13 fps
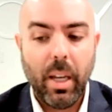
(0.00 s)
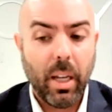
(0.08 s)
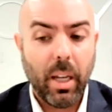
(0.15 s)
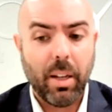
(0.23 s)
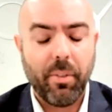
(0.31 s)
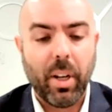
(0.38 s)

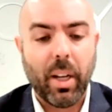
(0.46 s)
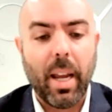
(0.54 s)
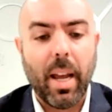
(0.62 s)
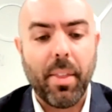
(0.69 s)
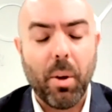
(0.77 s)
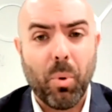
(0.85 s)
And given
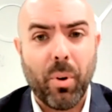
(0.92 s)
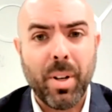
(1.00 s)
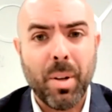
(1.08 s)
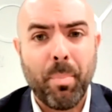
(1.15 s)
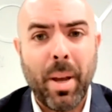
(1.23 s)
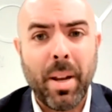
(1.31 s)
again that we're
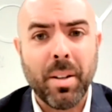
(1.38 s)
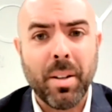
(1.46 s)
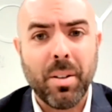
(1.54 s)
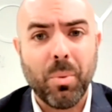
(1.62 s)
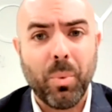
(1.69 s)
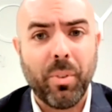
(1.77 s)

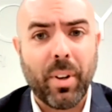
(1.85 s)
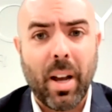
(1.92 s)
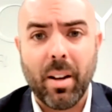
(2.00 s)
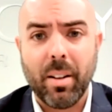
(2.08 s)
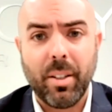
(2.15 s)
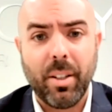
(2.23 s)
independent and we've
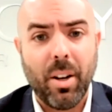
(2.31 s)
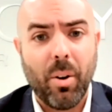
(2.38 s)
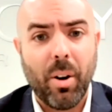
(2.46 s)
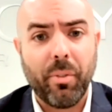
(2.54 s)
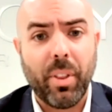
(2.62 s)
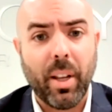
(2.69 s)
got,
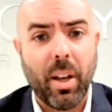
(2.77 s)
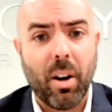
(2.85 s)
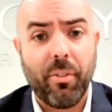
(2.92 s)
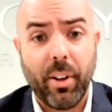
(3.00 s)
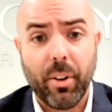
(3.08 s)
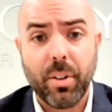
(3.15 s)
everything at
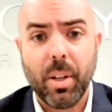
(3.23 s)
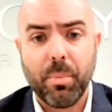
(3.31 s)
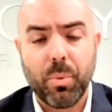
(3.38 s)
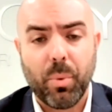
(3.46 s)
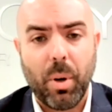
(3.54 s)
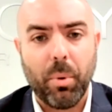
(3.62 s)
our
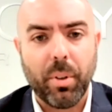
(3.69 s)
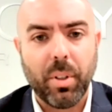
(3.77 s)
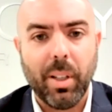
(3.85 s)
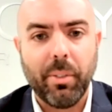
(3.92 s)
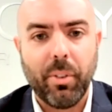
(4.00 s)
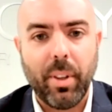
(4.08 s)
fingertips, we're able to
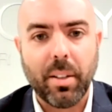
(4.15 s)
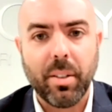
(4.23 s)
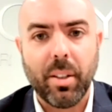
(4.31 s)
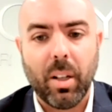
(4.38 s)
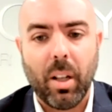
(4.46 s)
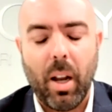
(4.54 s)
deliver that
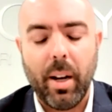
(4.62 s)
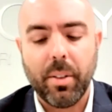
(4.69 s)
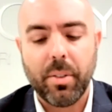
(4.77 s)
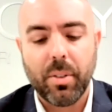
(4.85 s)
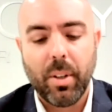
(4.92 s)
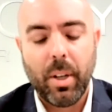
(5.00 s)
to the
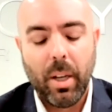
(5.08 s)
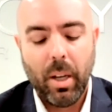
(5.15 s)
clients.